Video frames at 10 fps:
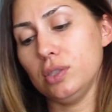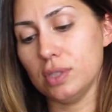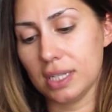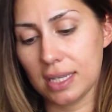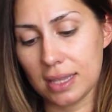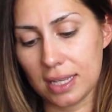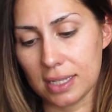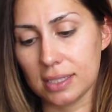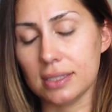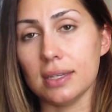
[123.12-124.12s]
using
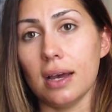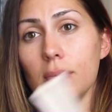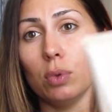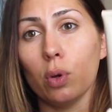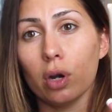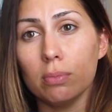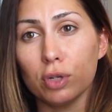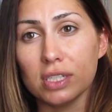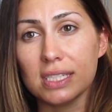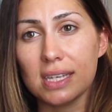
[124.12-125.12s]
this Laura
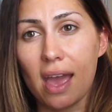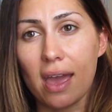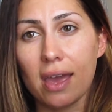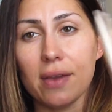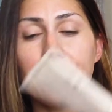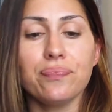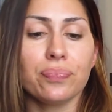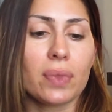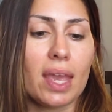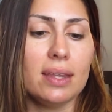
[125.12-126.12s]
Mercier,
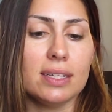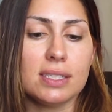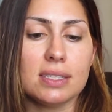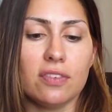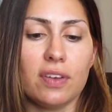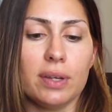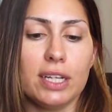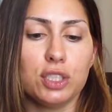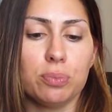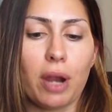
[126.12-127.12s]
and this is a
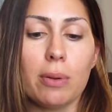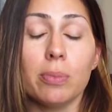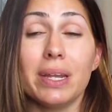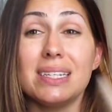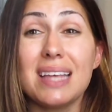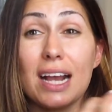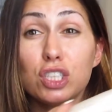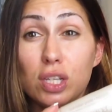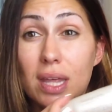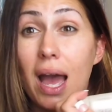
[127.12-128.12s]
foundation primer, but it's
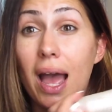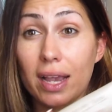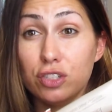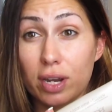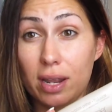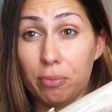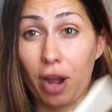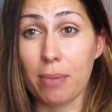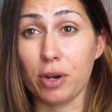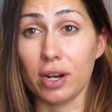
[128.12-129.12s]
actually the hydrating
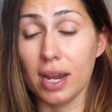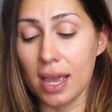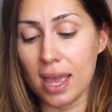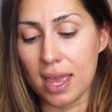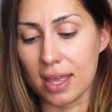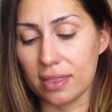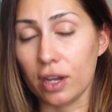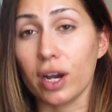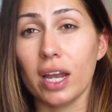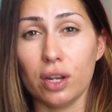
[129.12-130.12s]
primer, and
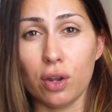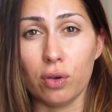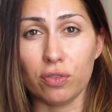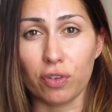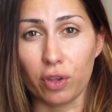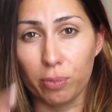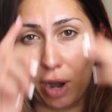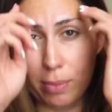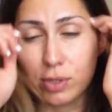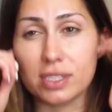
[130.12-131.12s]
they're kind of known for their
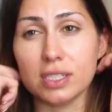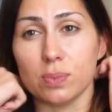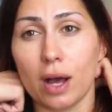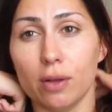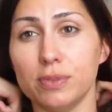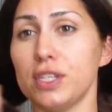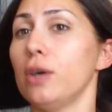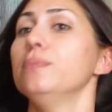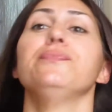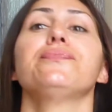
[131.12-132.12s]
primers as well.
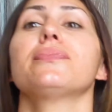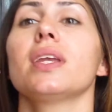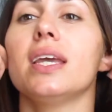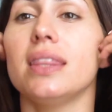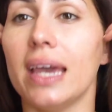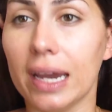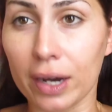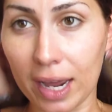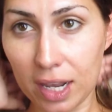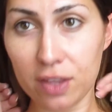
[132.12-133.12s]
So get the
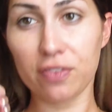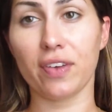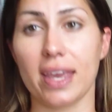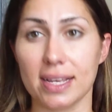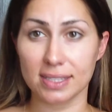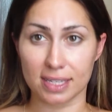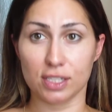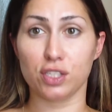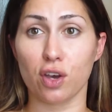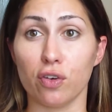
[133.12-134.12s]
hair out of the face,
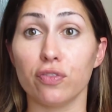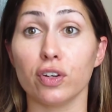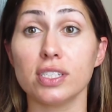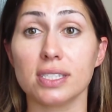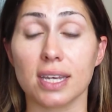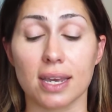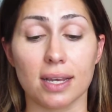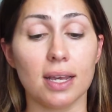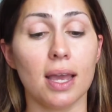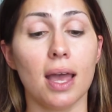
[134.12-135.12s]
and so first
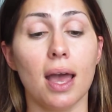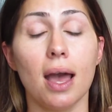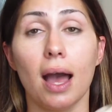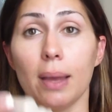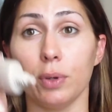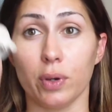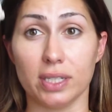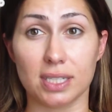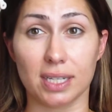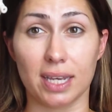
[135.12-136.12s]
thing, I'm
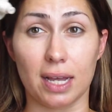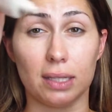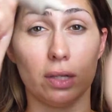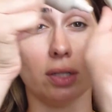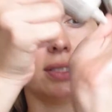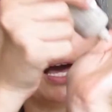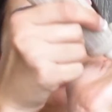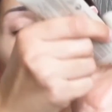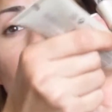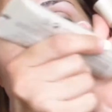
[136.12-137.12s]
going to get a little
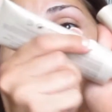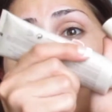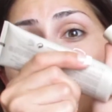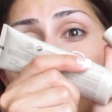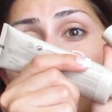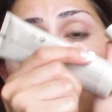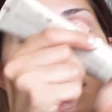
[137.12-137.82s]
dab of this,